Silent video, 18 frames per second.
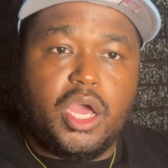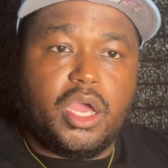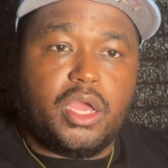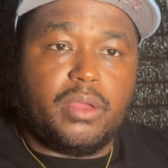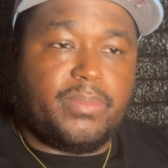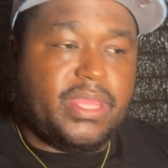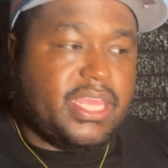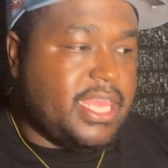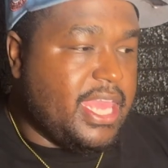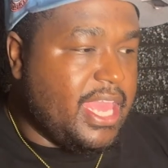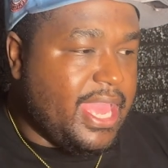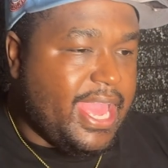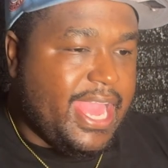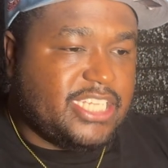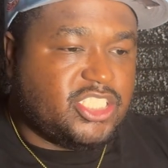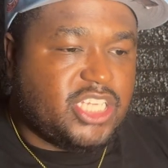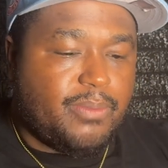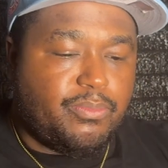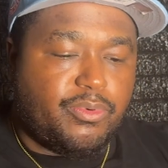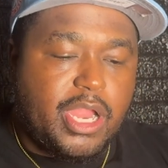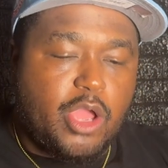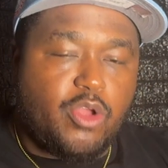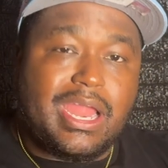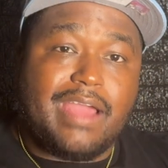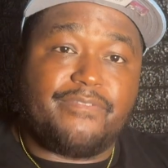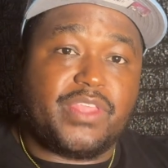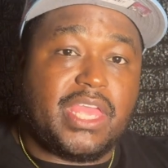He hit AJ
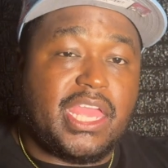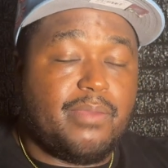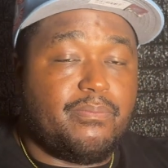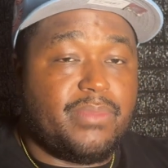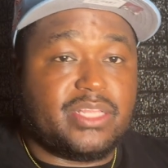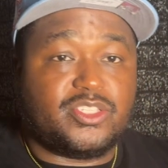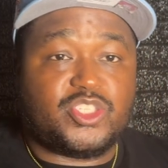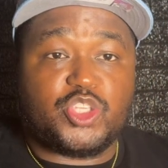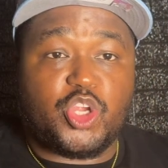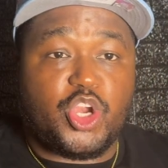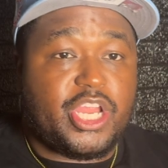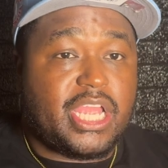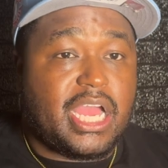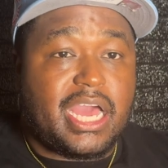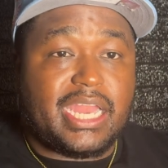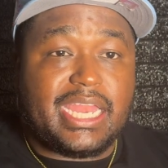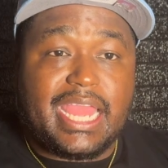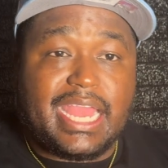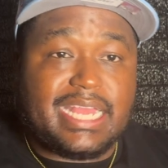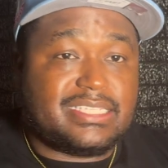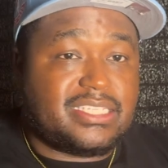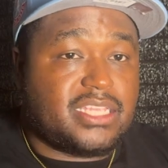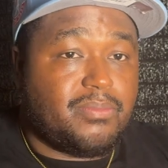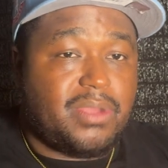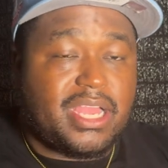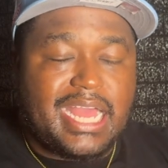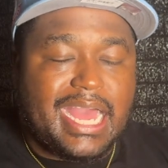Brown after him and Sirianni had
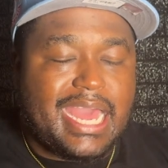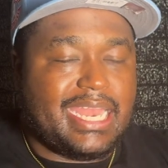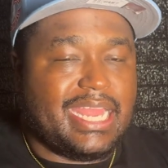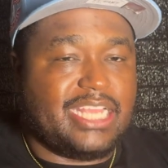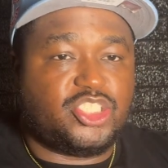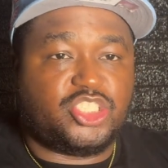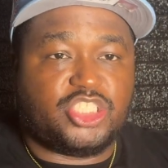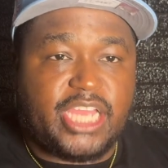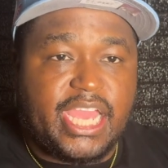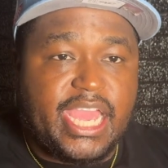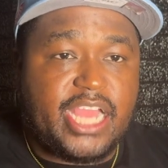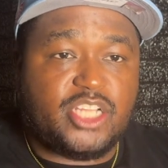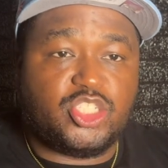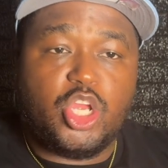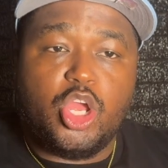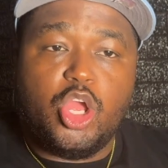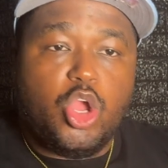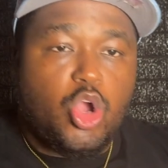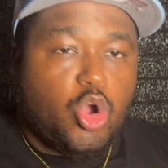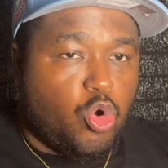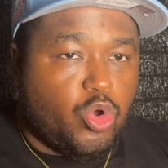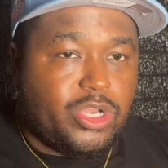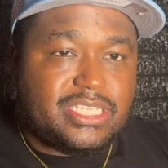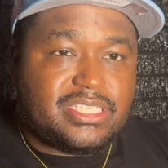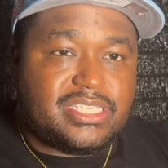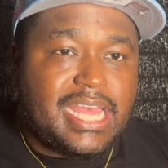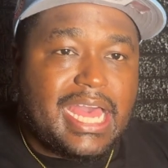some kind of exchange on
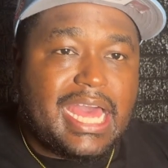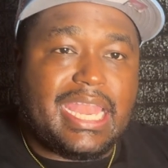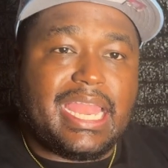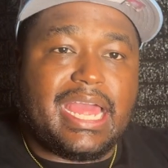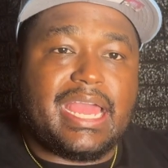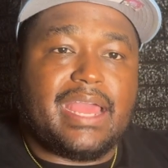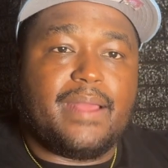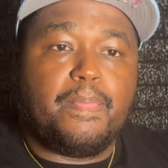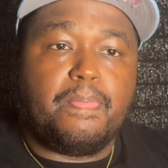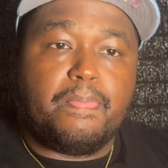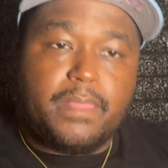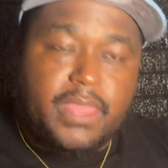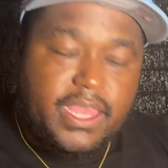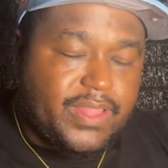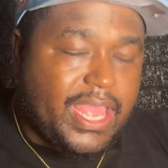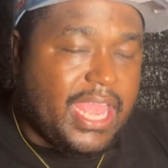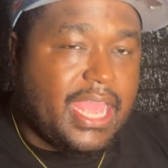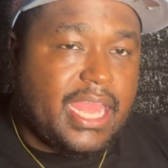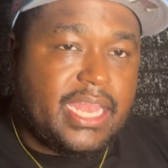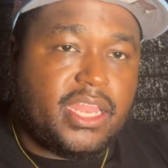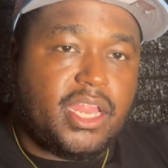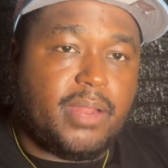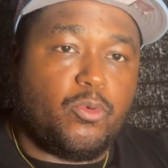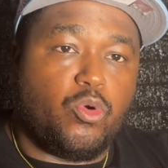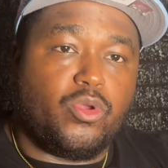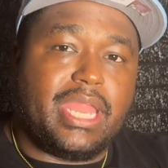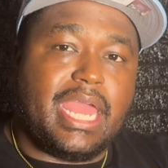the sideline. They ended
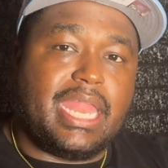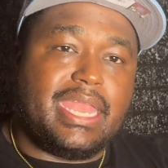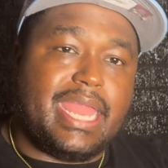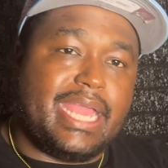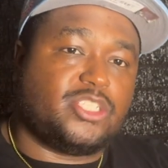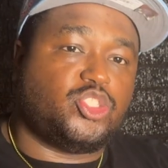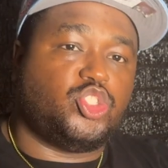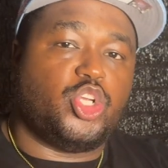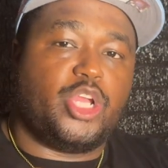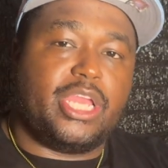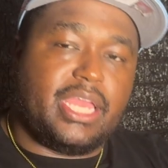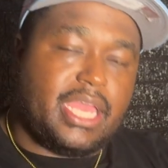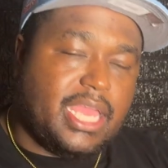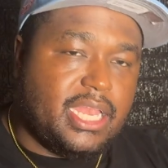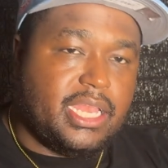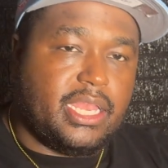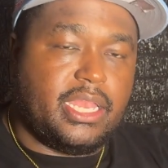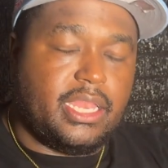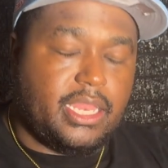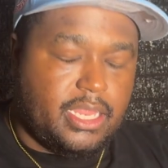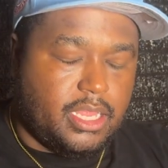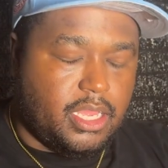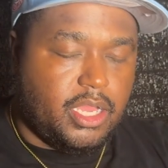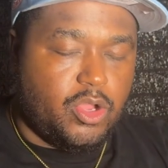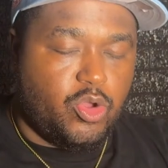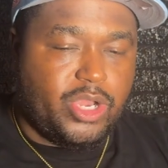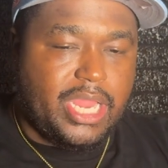up on that next joint hitting
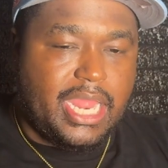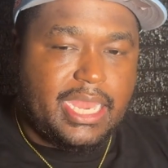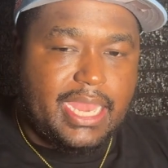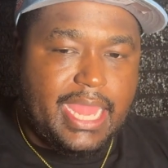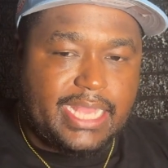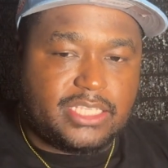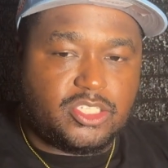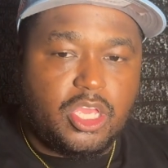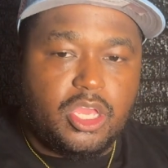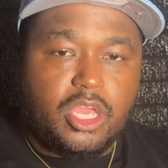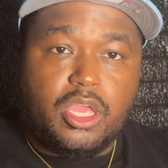on that next.